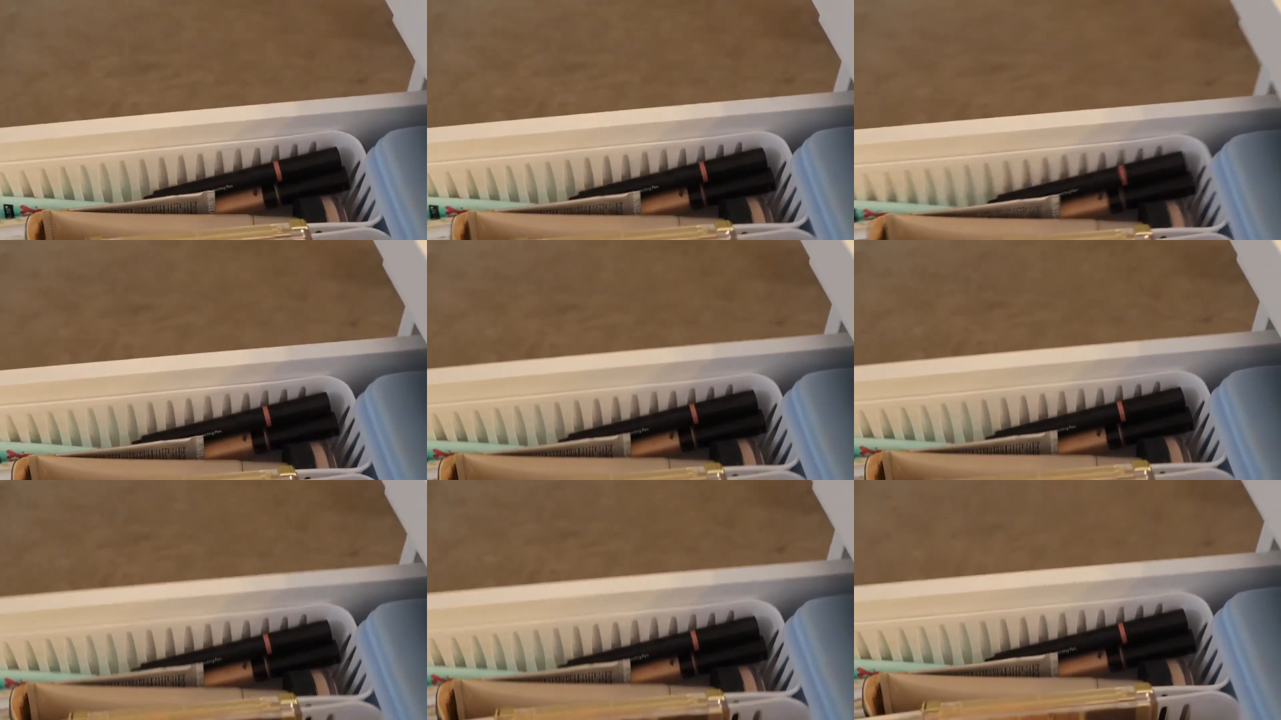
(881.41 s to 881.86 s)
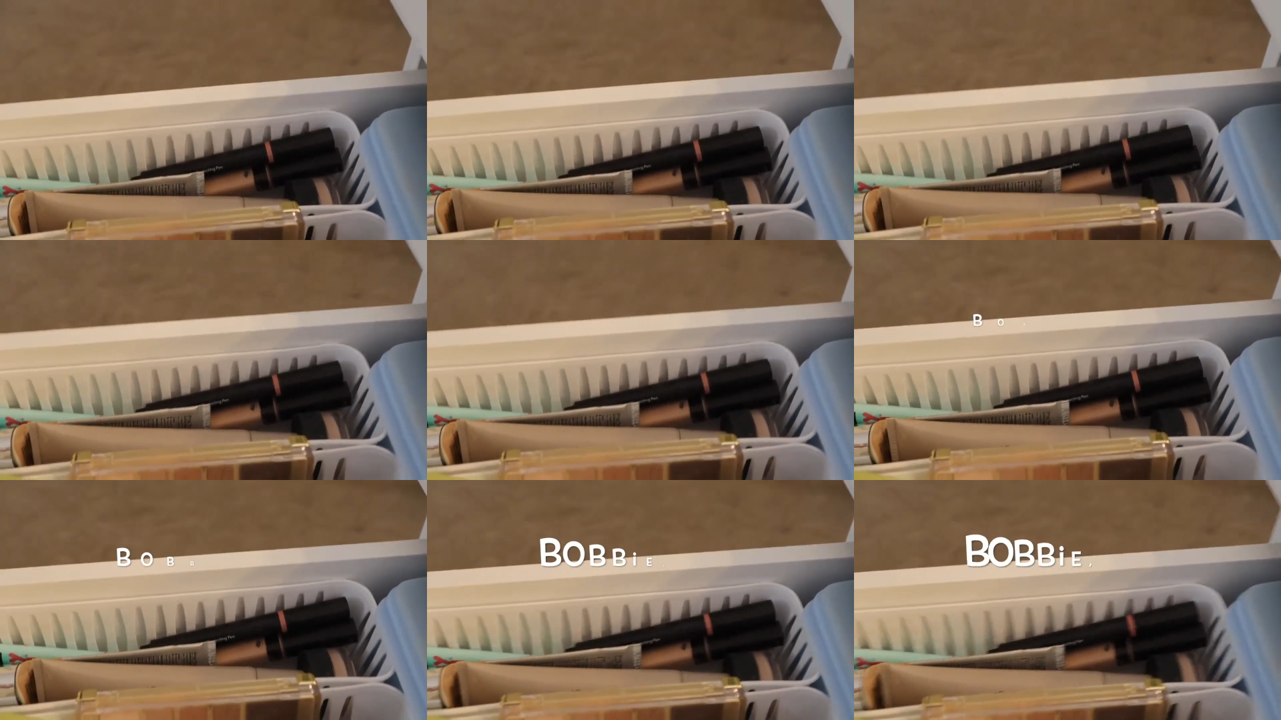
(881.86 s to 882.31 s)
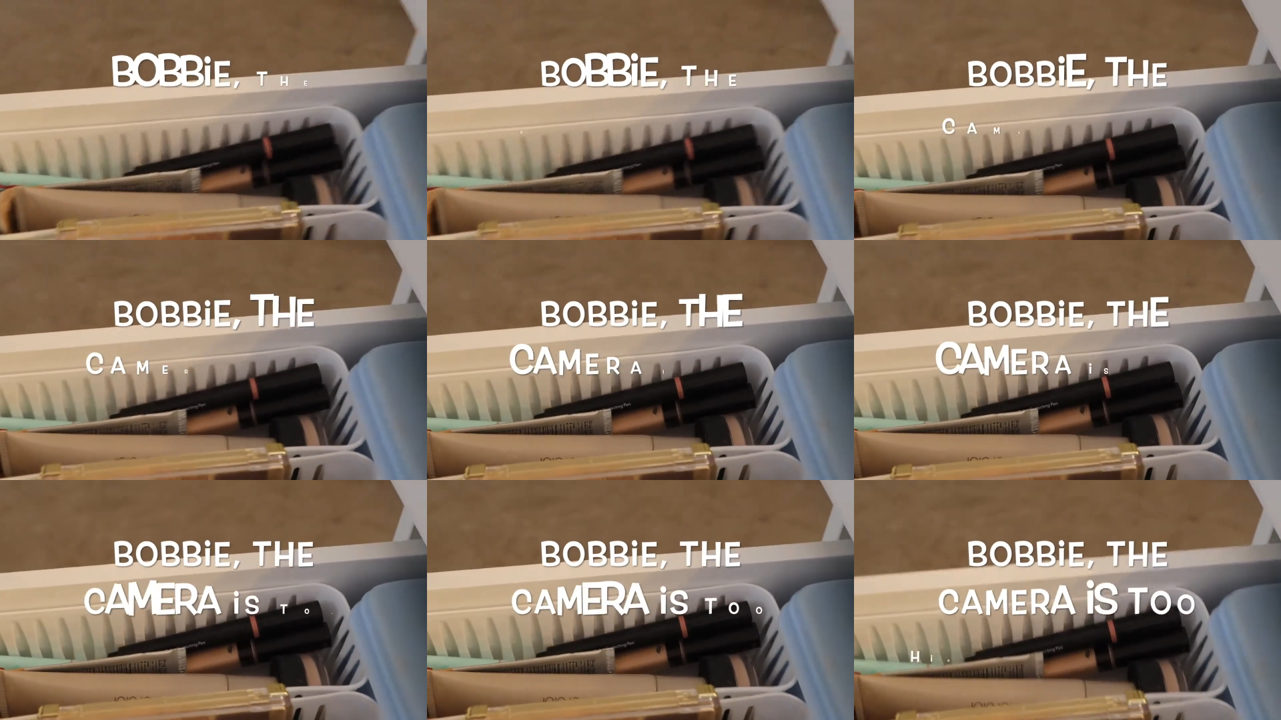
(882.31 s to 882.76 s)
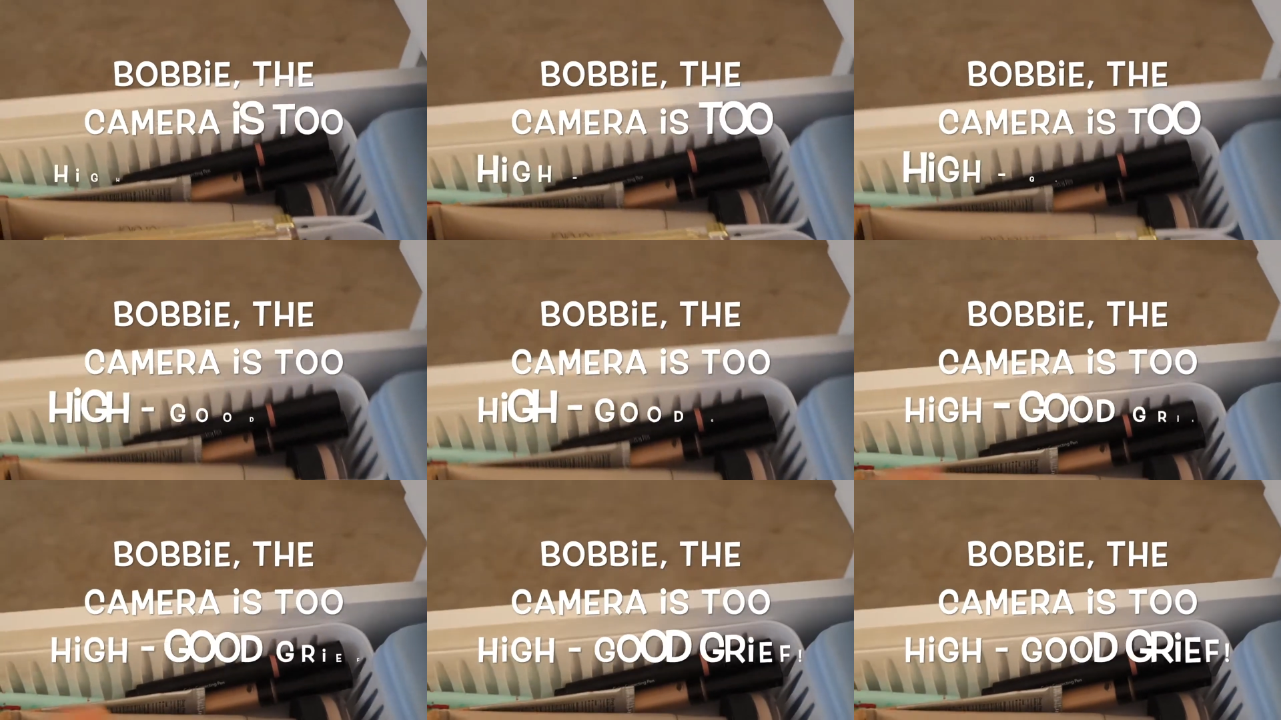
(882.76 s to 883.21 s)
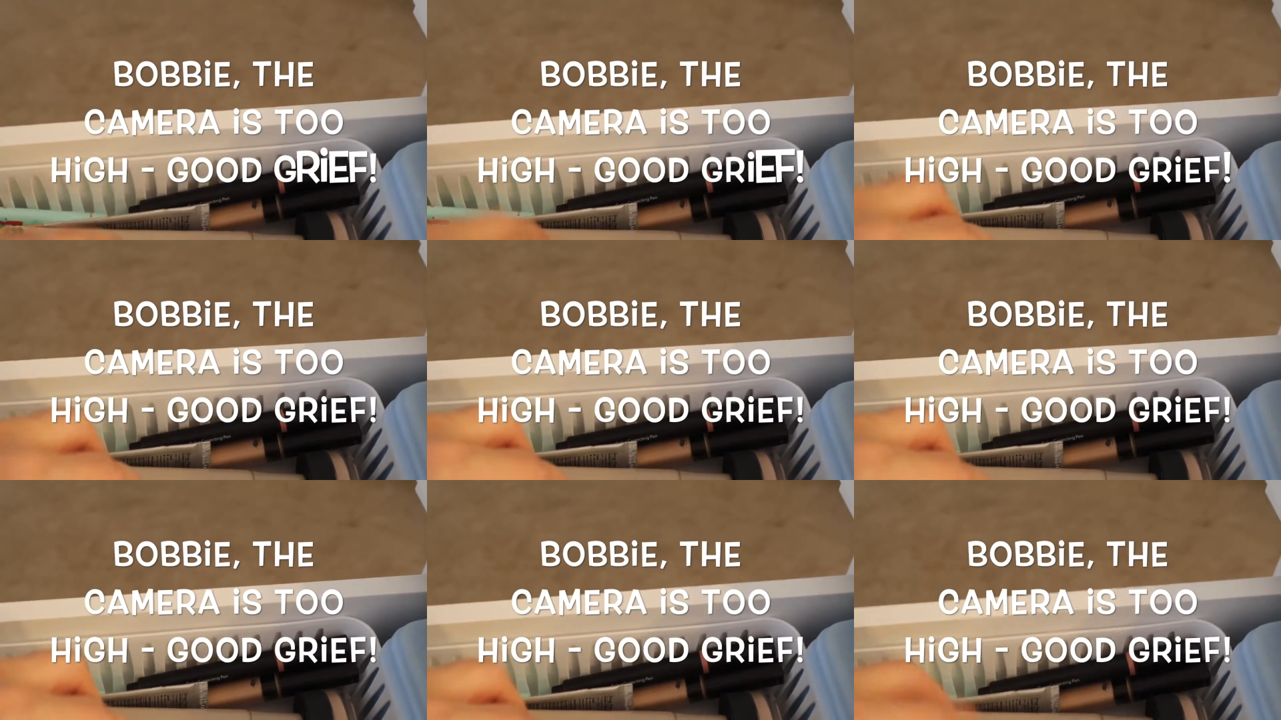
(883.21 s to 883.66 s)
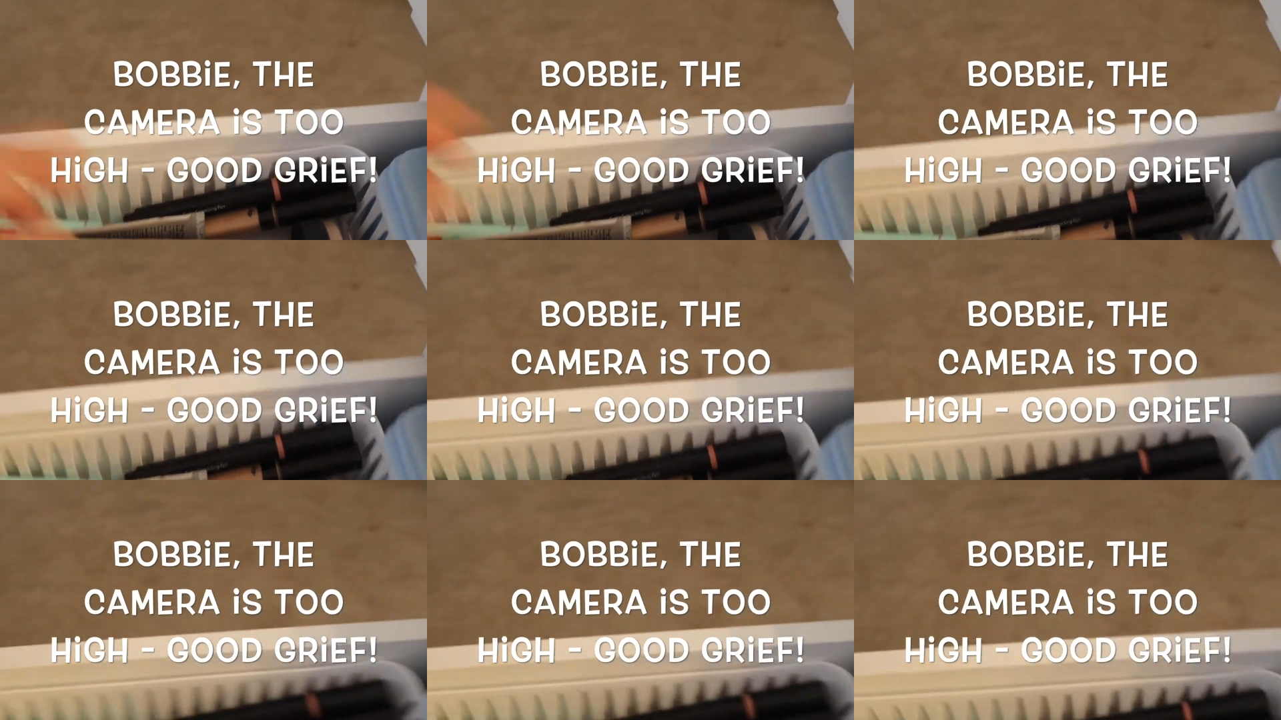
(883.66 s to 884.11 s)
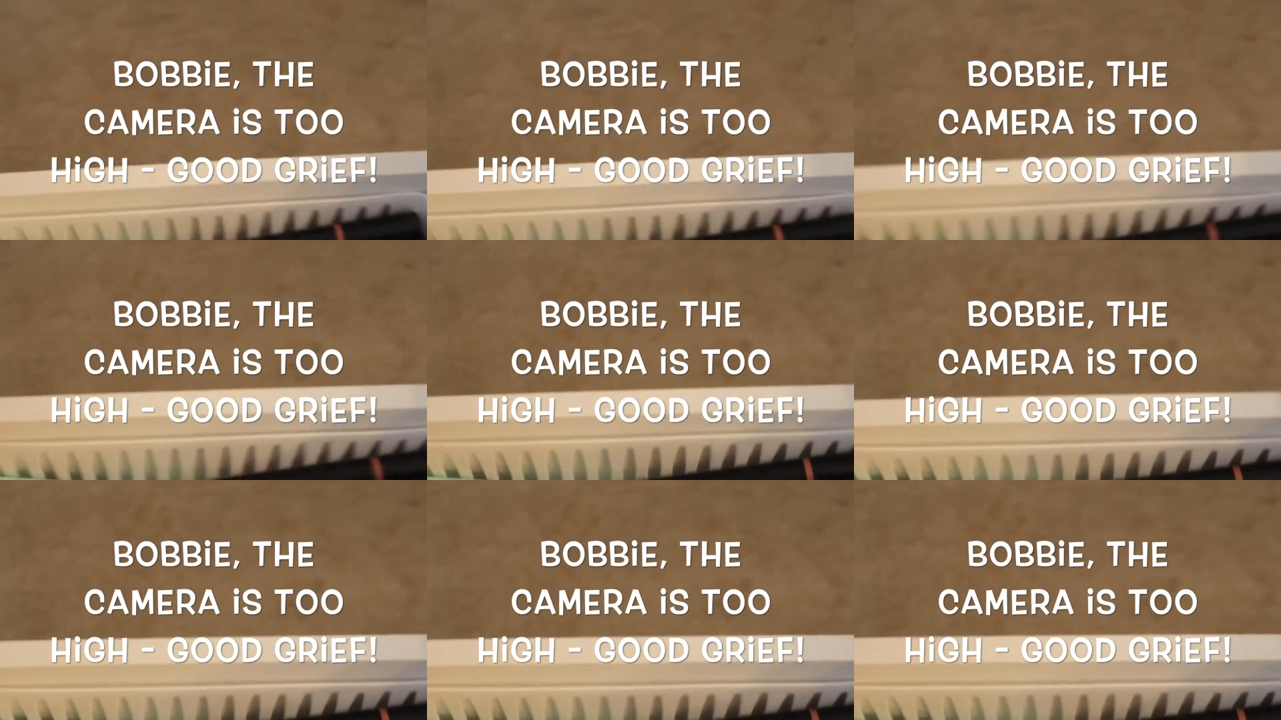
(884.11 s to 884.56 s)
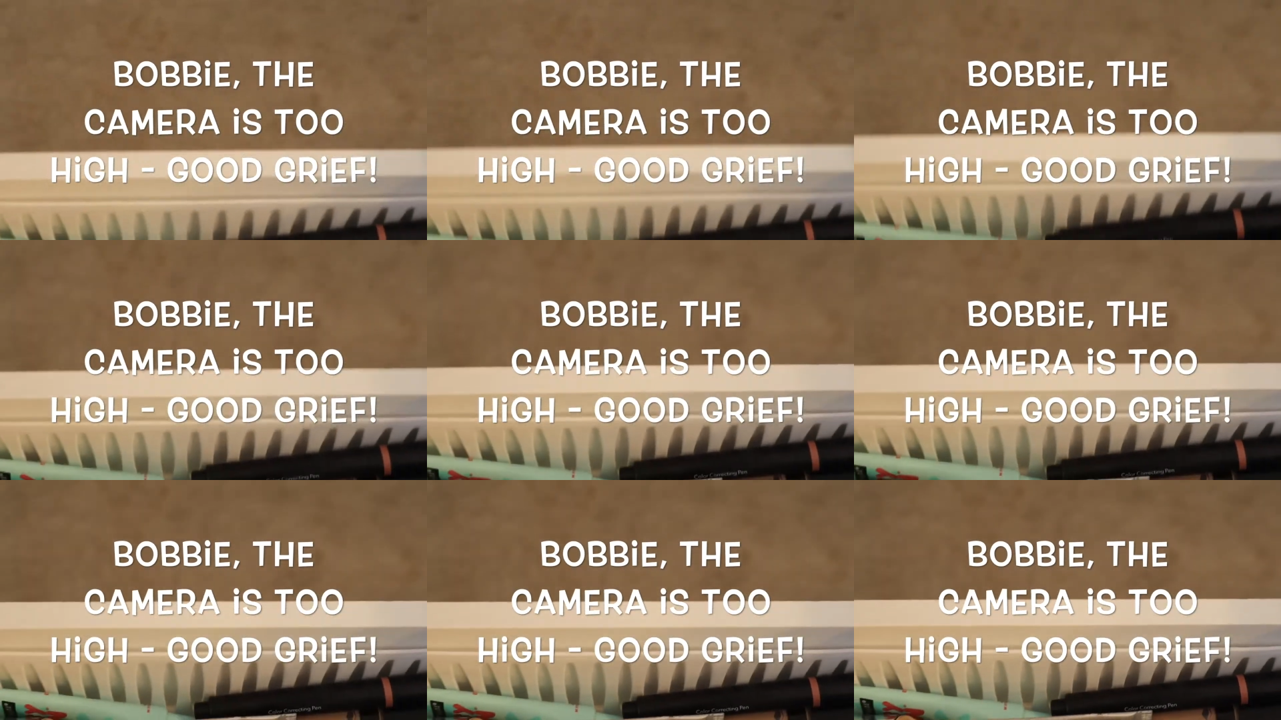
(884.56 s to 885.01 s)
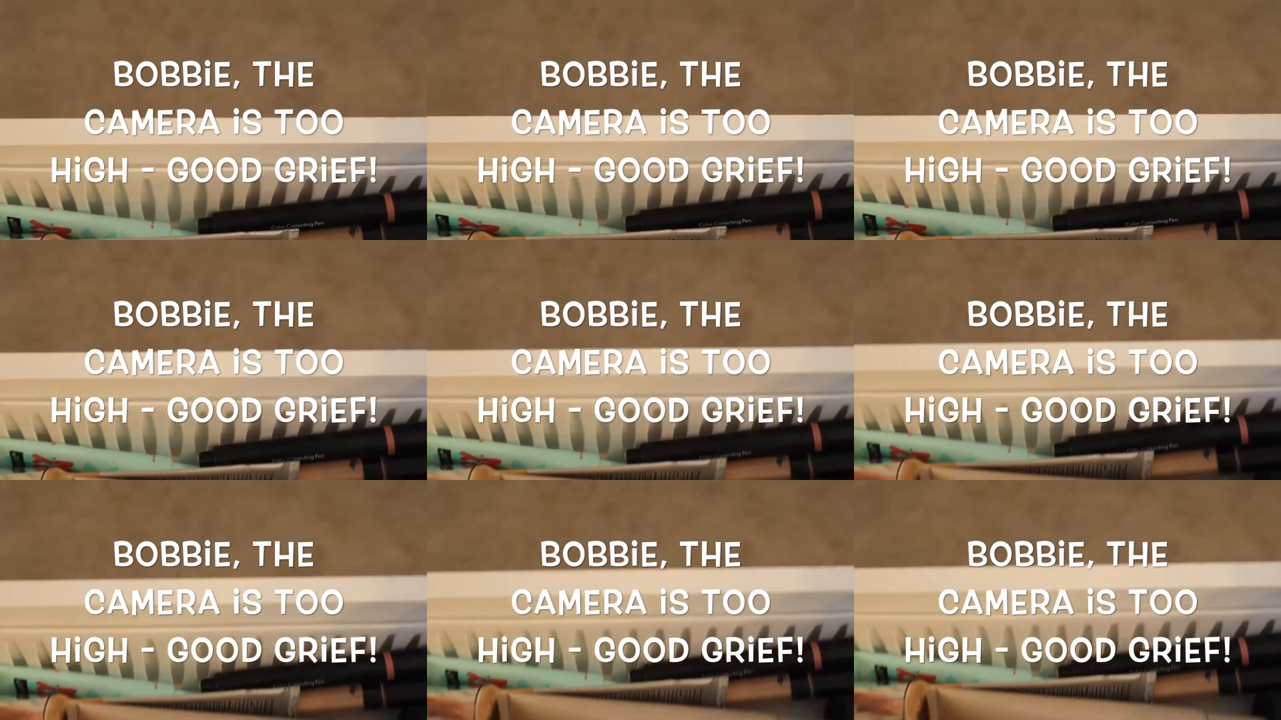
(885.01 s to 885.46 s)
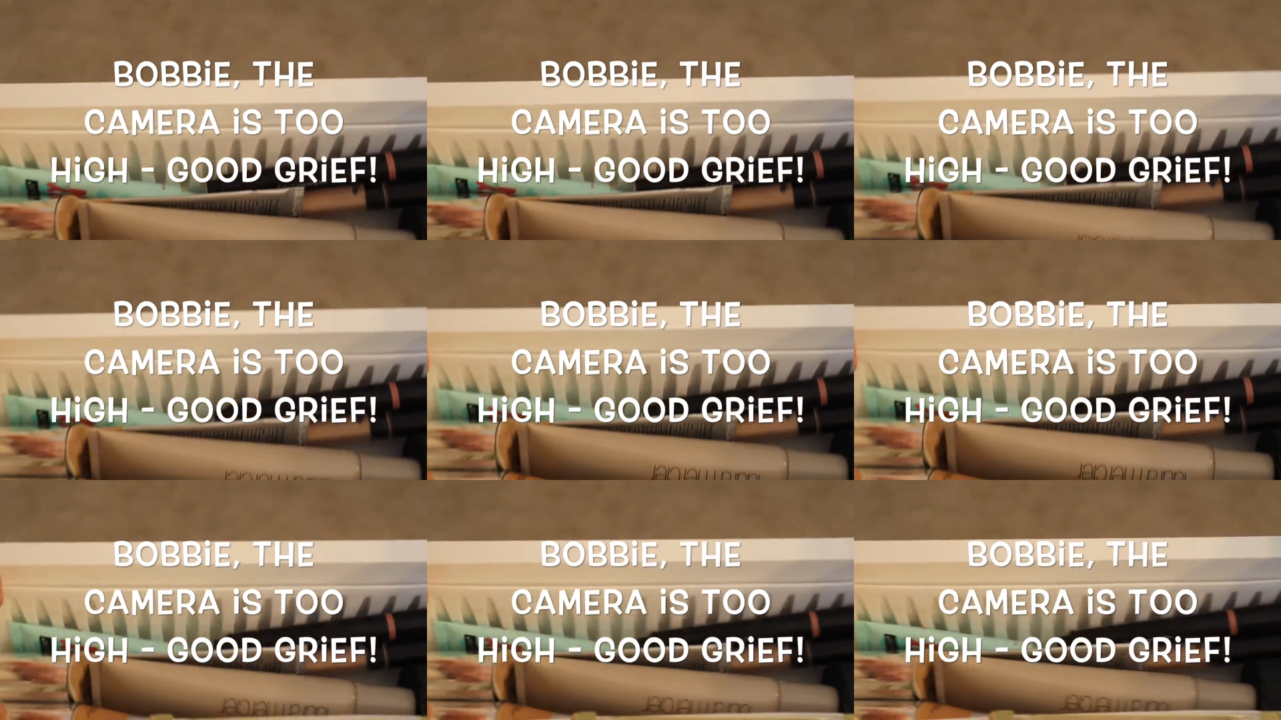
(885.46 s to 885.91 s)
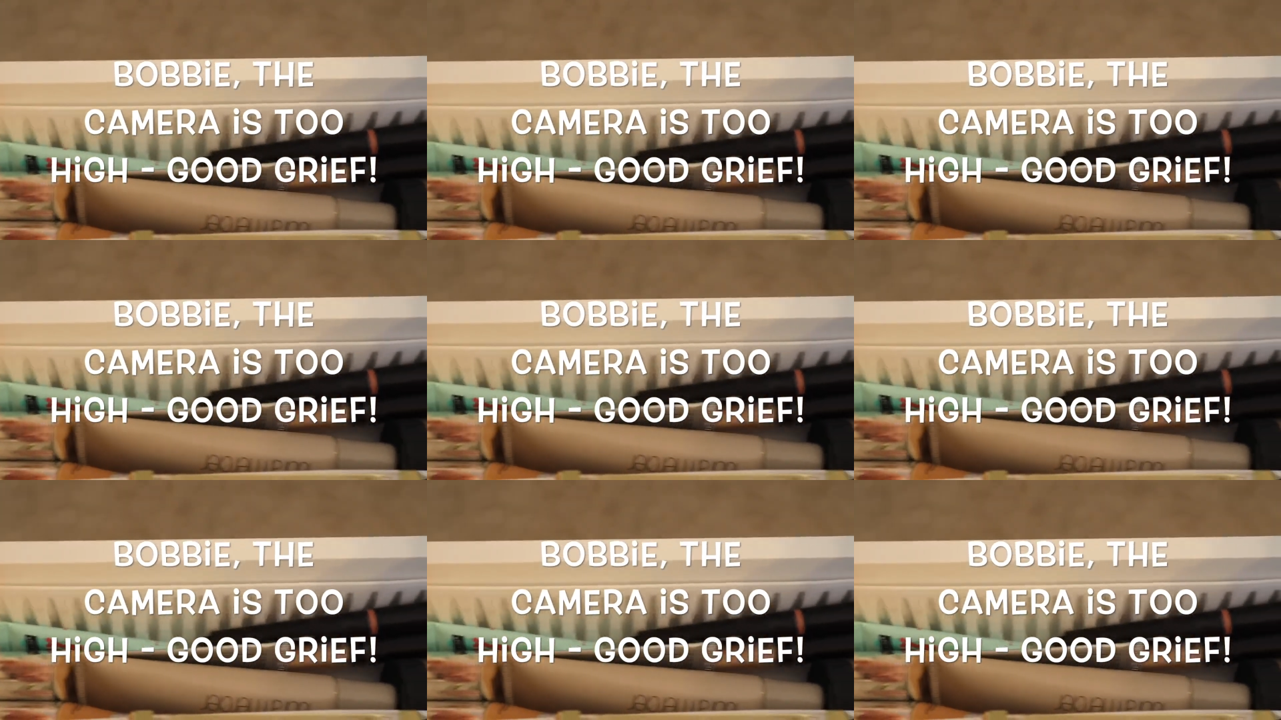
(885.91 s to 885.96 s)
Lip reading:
(no speaker visible)